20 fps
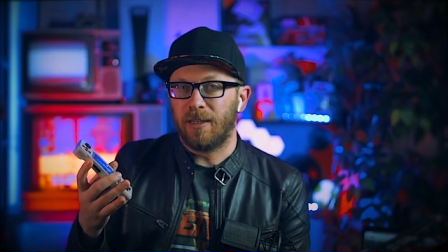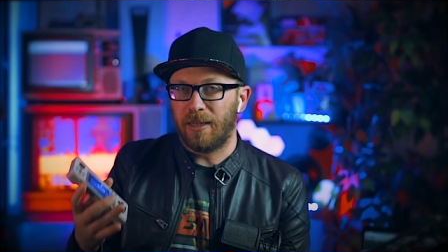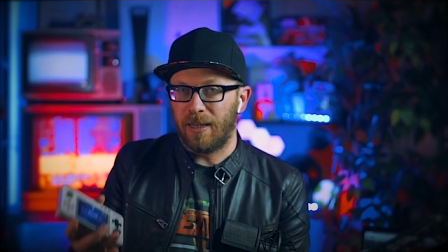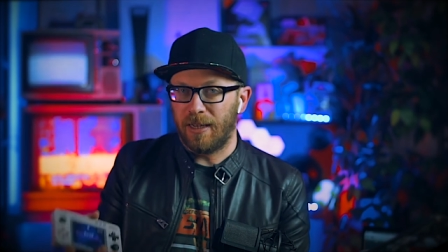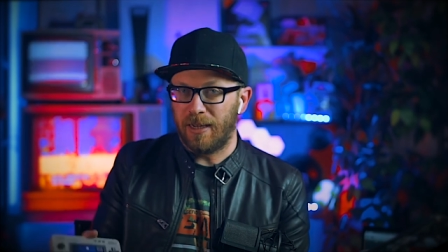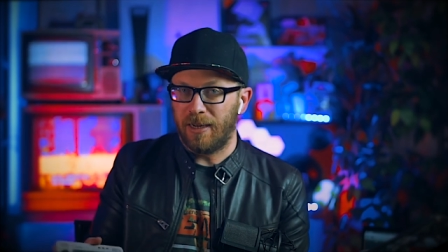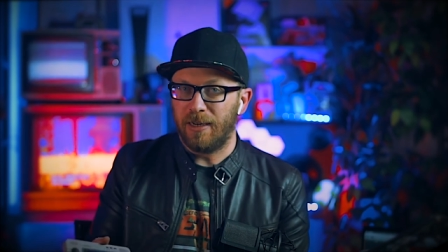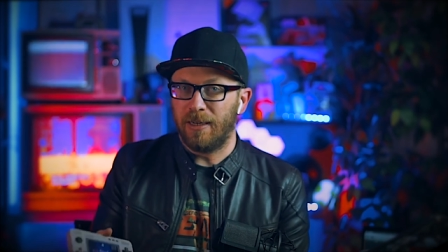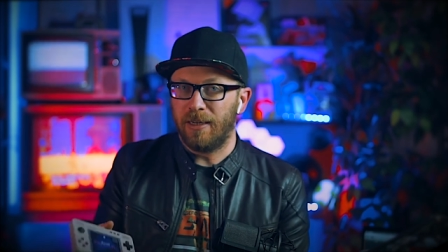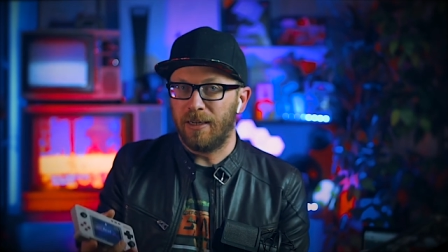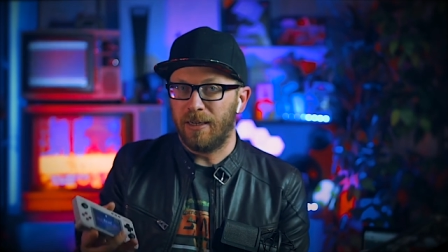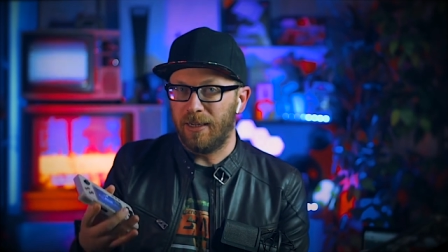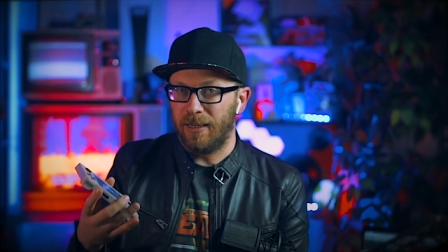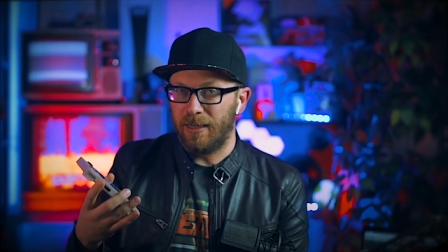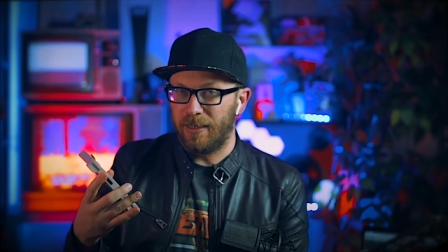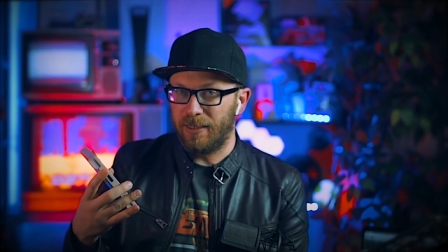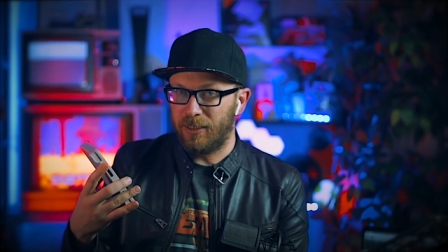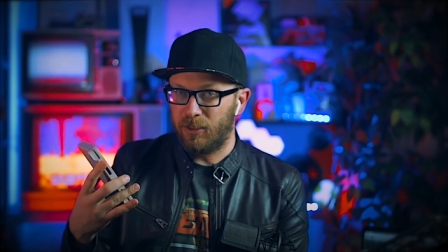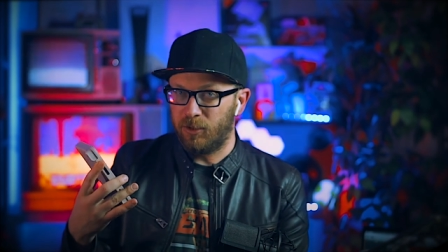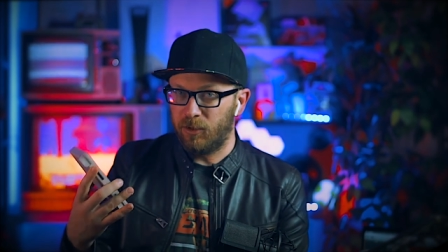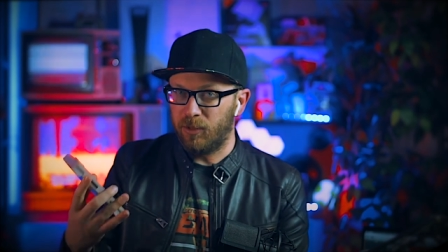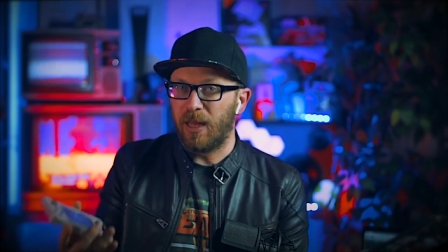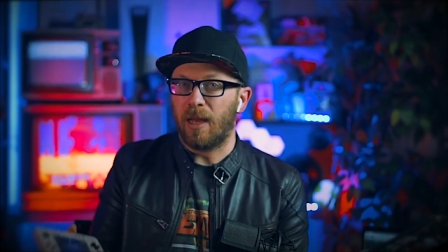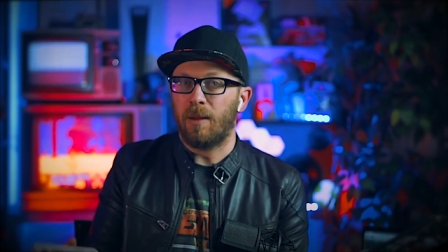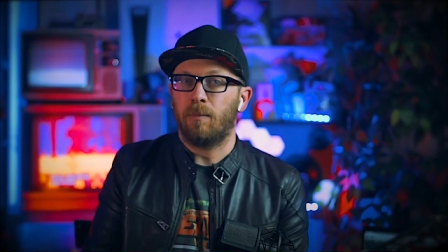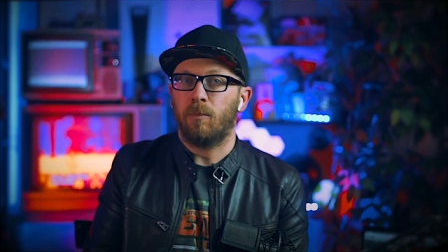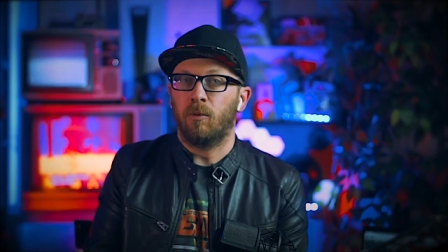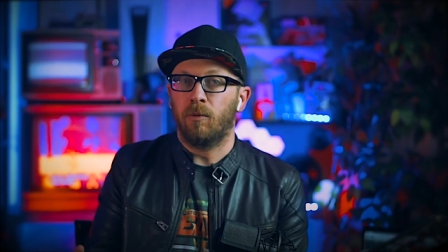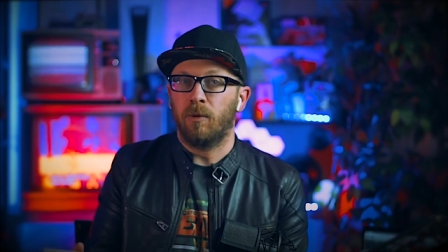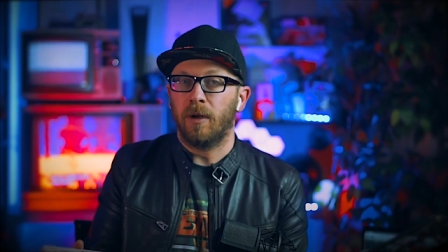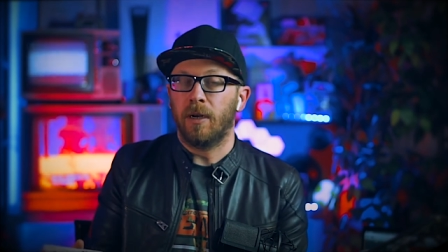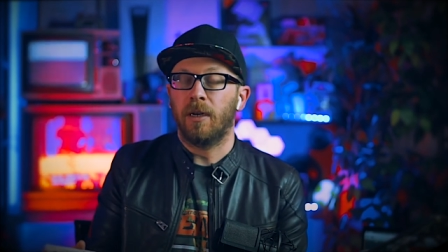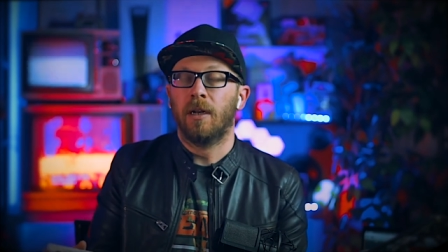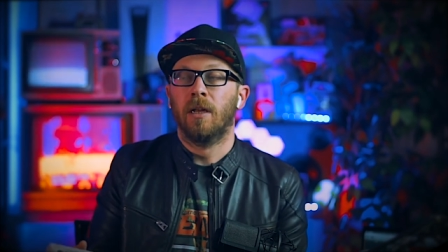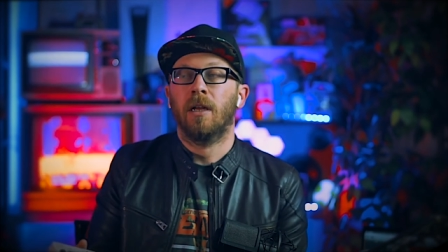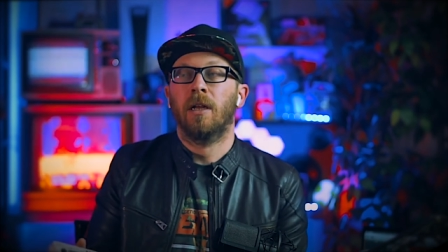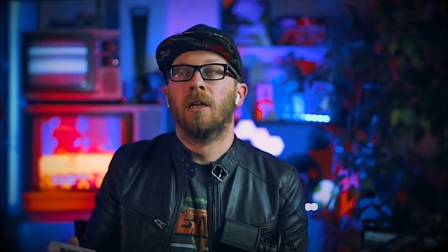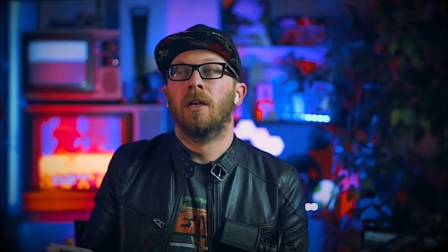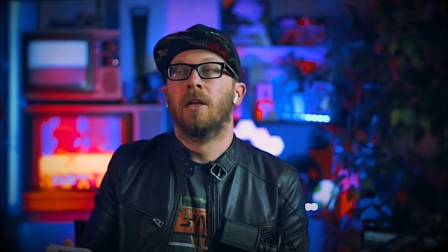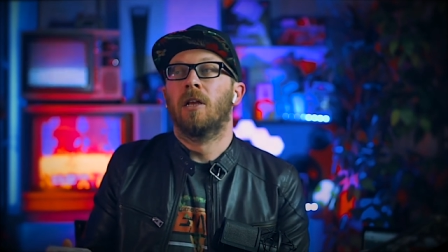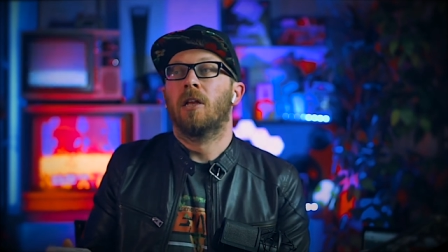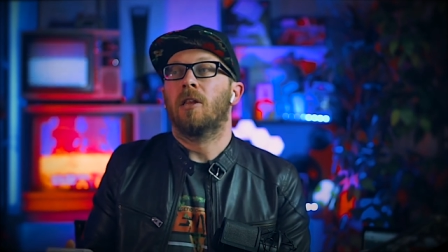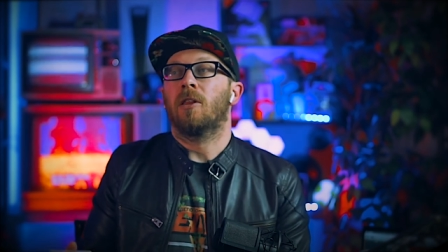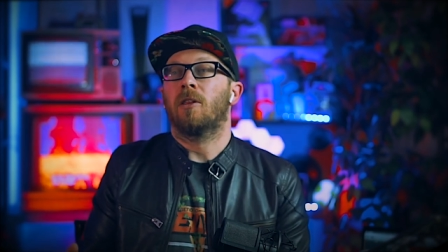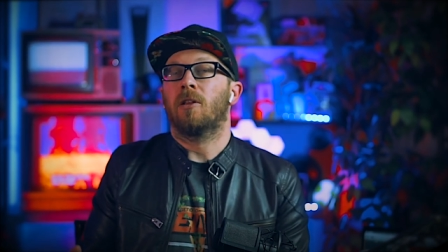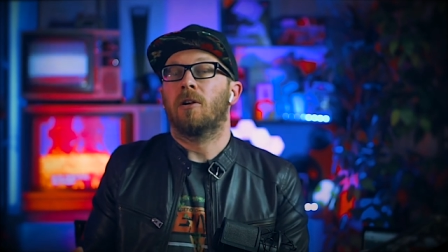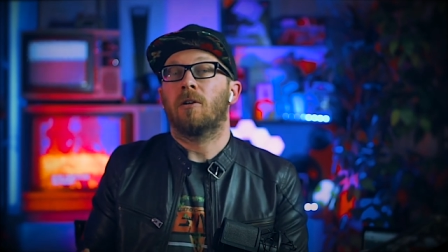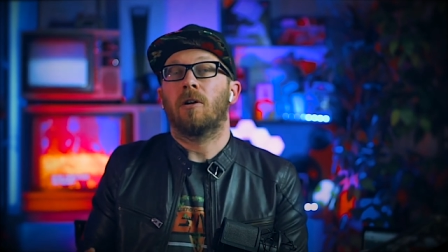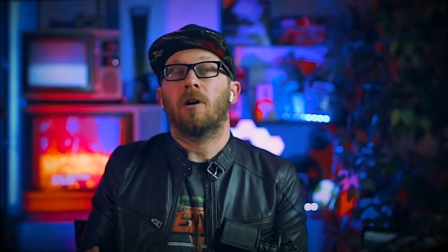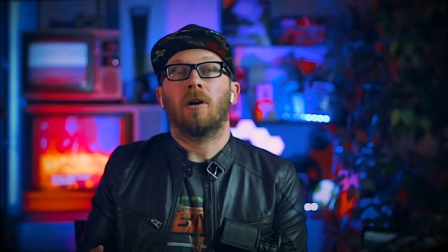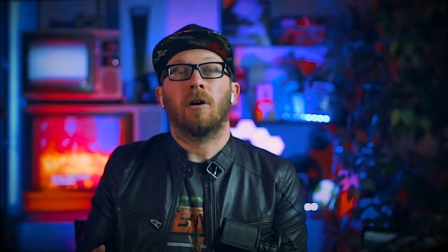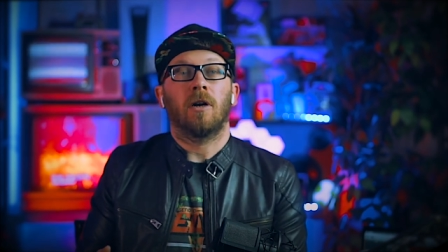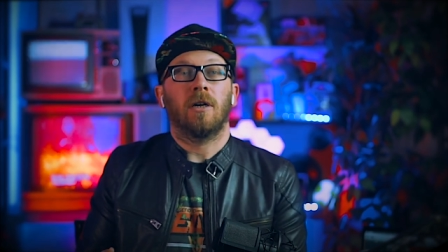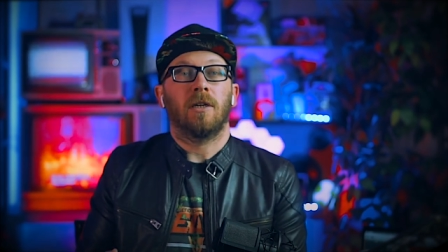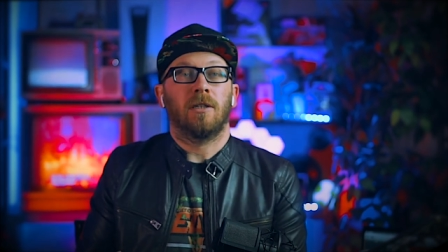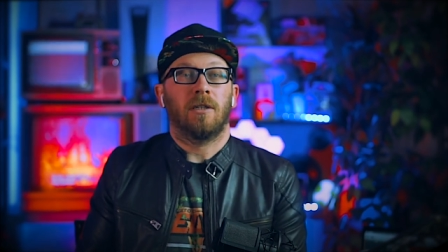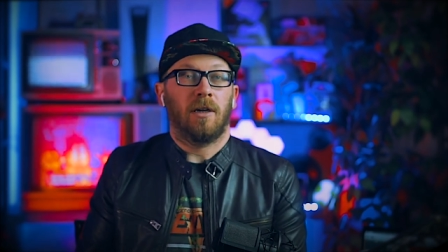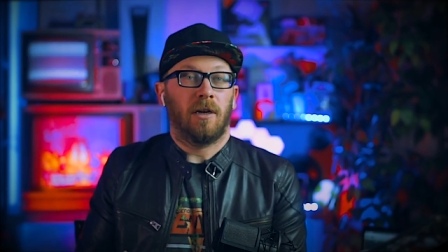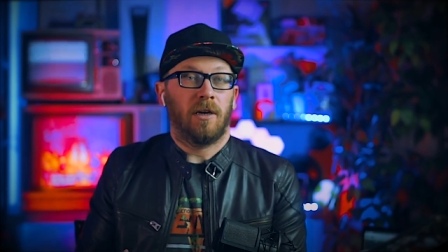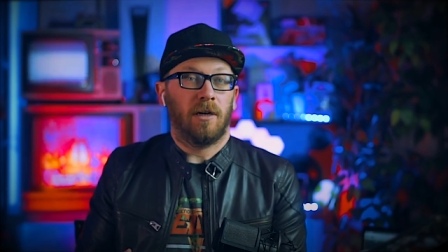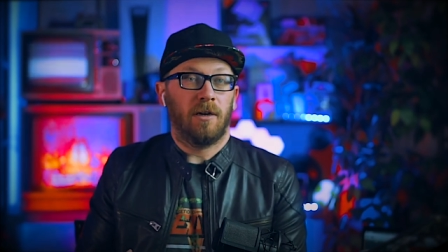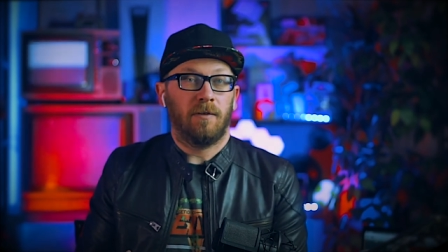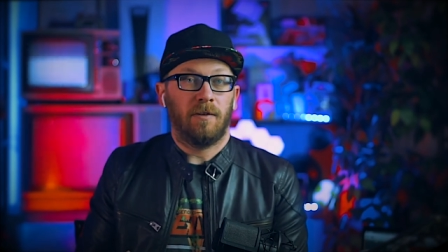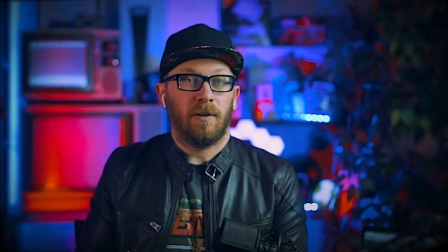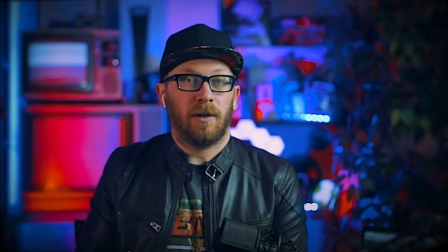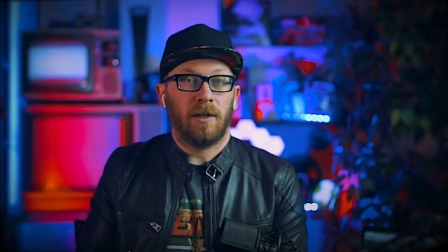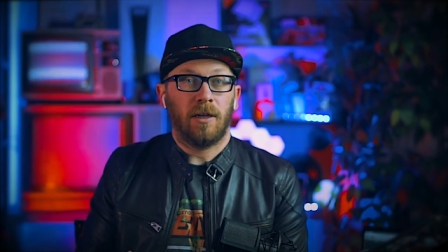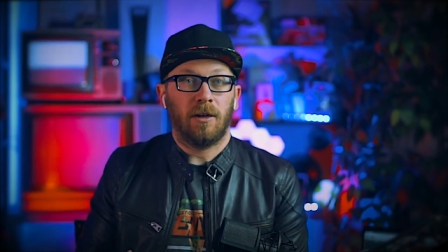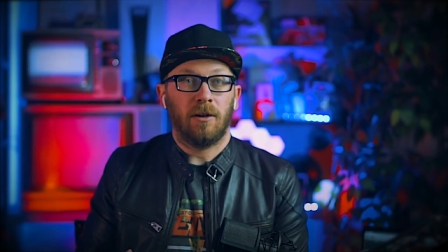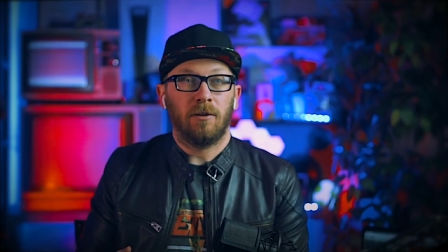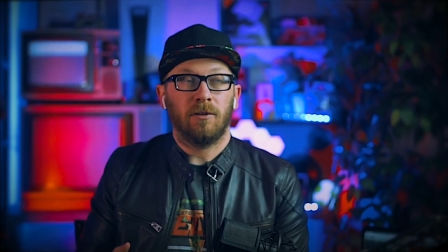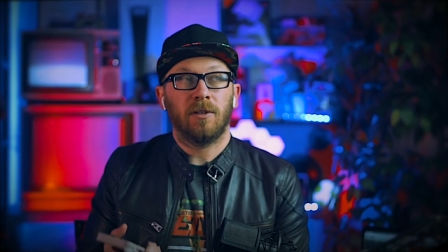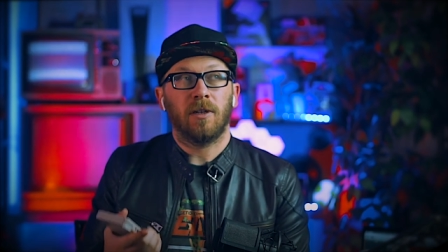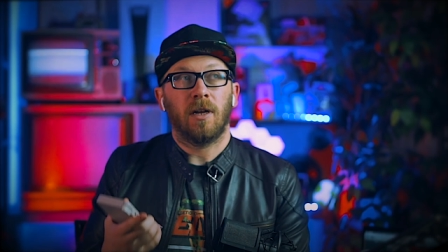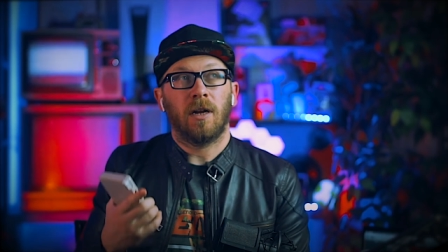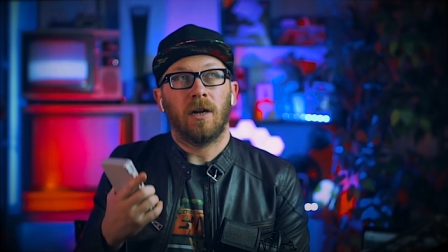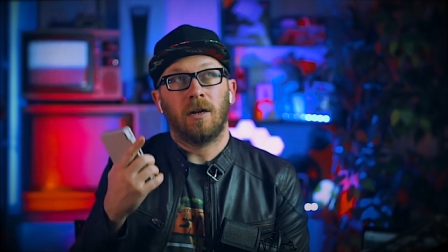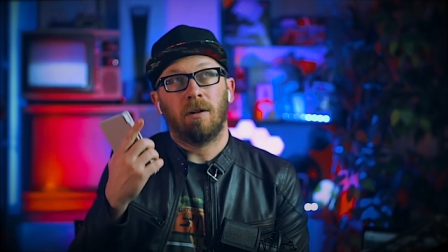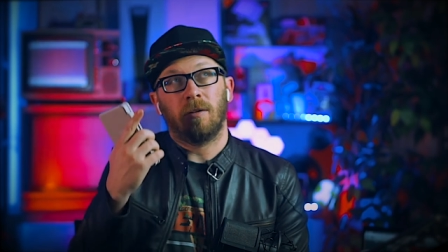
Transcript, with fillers: get it to that point, there are a ton of videos.